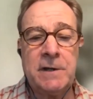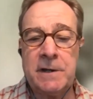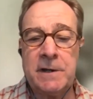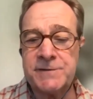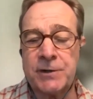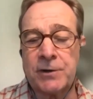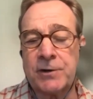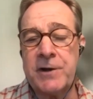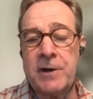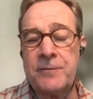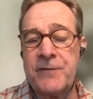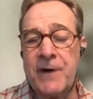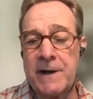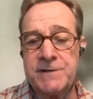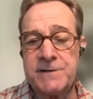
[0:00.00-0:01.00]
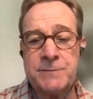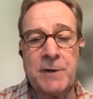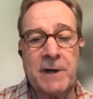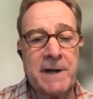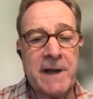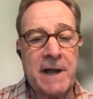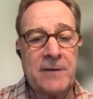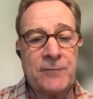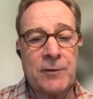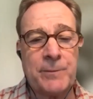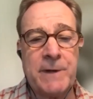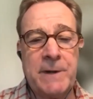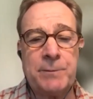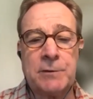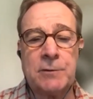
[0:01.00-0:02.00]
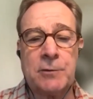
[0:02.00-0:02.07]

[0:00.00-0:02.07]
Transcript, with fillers: is there any advice you might have for people